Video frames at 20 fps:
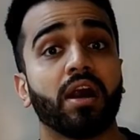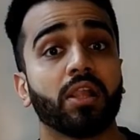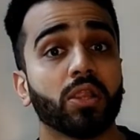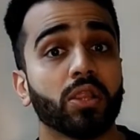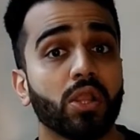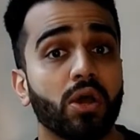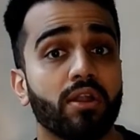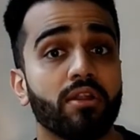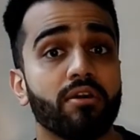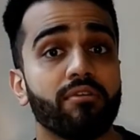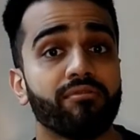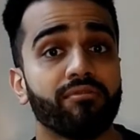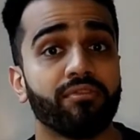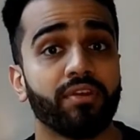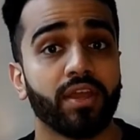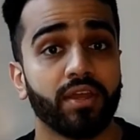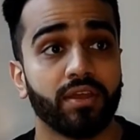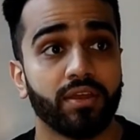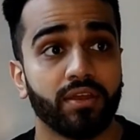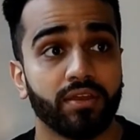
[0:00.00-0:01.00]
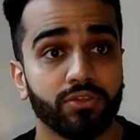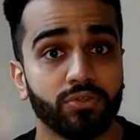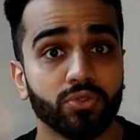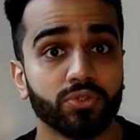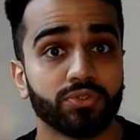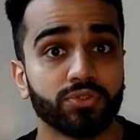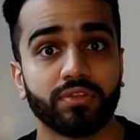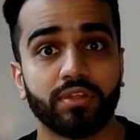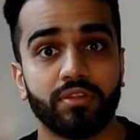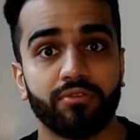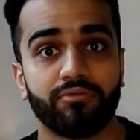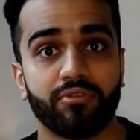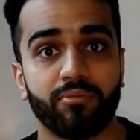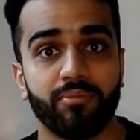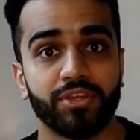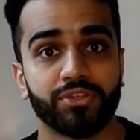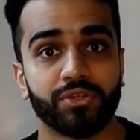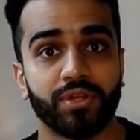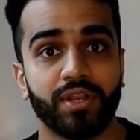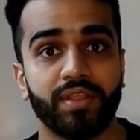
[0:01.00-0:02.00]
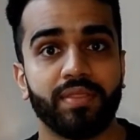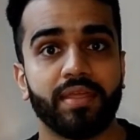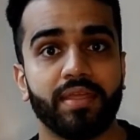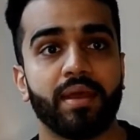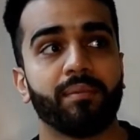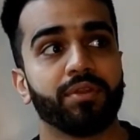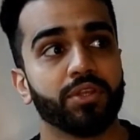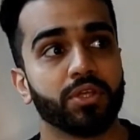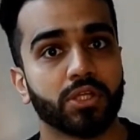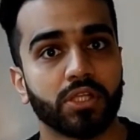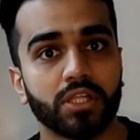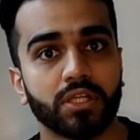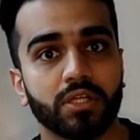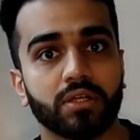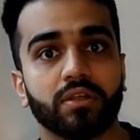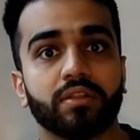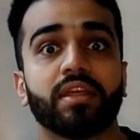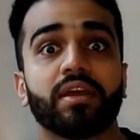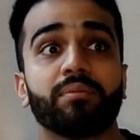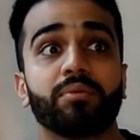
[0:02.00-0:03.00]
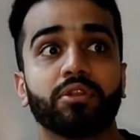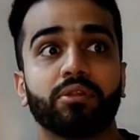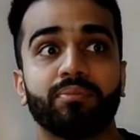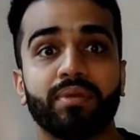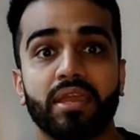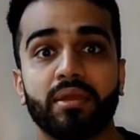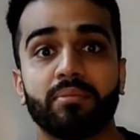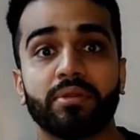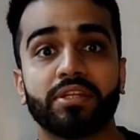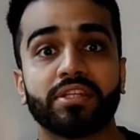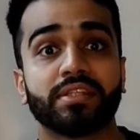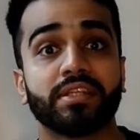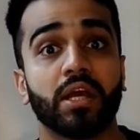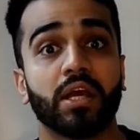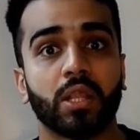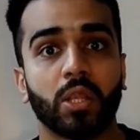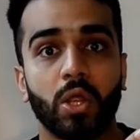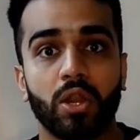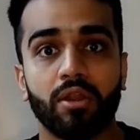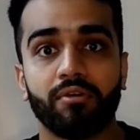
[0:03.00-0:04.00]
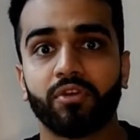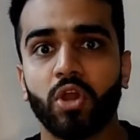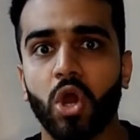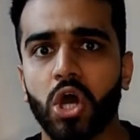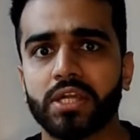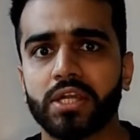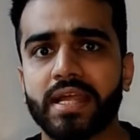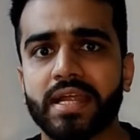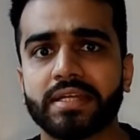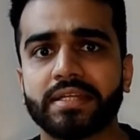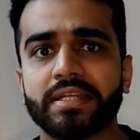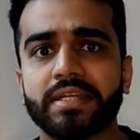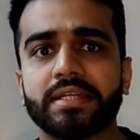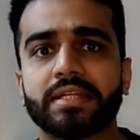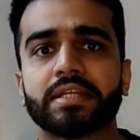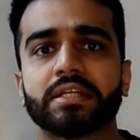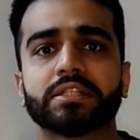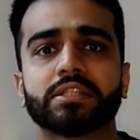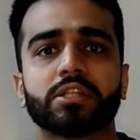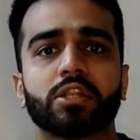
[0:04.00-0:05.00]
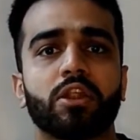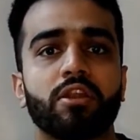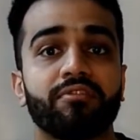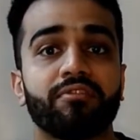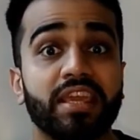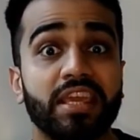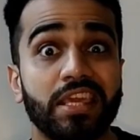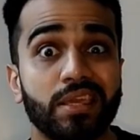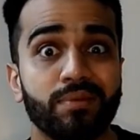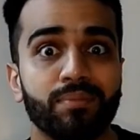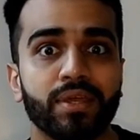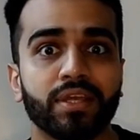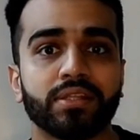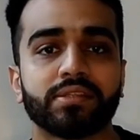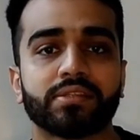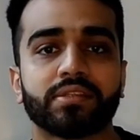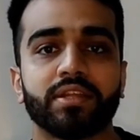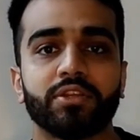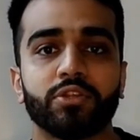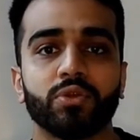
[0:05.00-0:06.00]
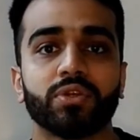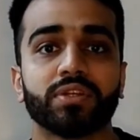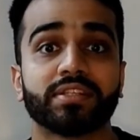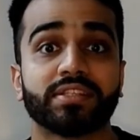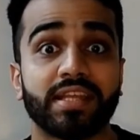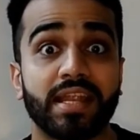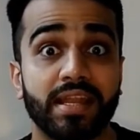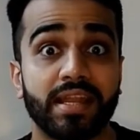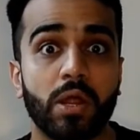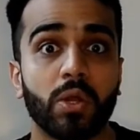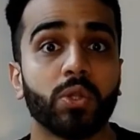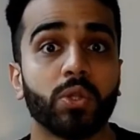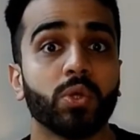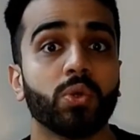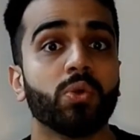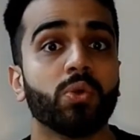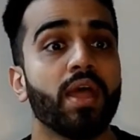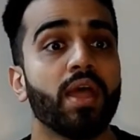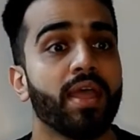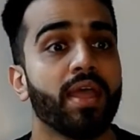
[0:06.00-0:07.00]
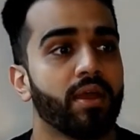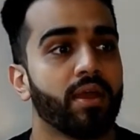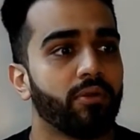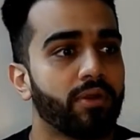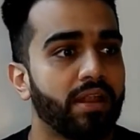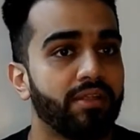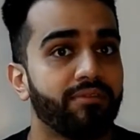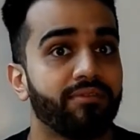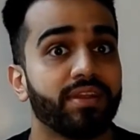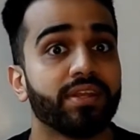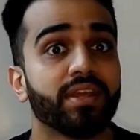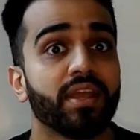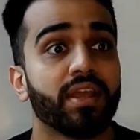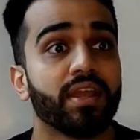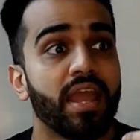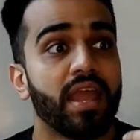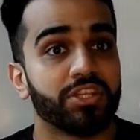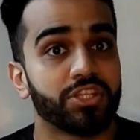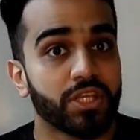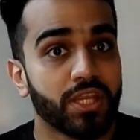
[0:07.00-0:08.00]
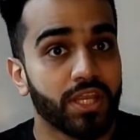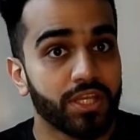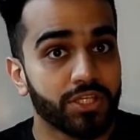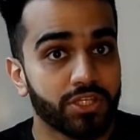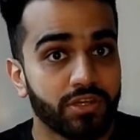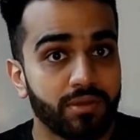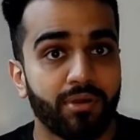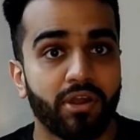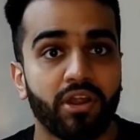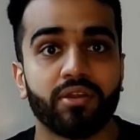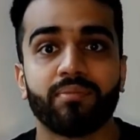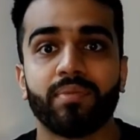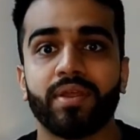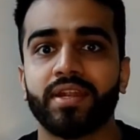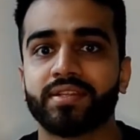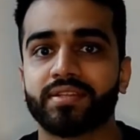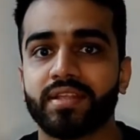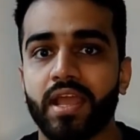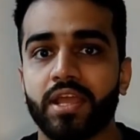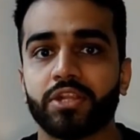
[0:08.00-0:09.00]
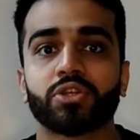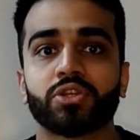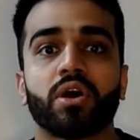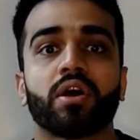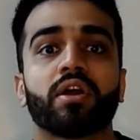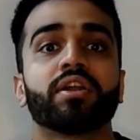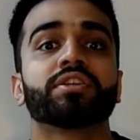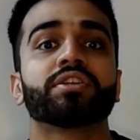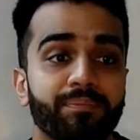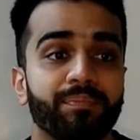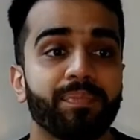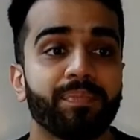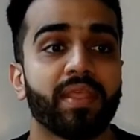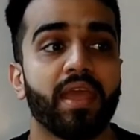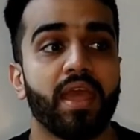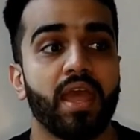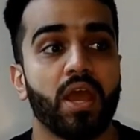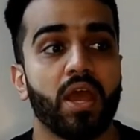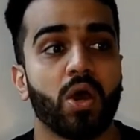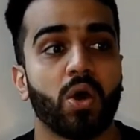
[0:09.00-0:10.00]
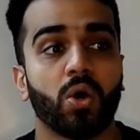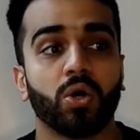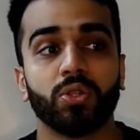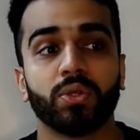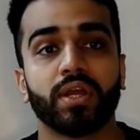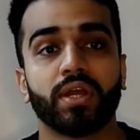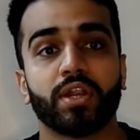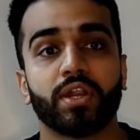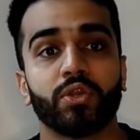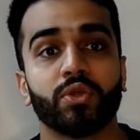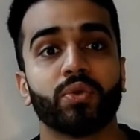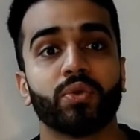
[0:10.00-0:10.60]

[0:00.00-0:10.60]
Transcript: a lot of useful information in them. And you click on them, you'll be able to see a lot of contact details, a lot of emails that you could send out to relevant education departments, HRs. All you got to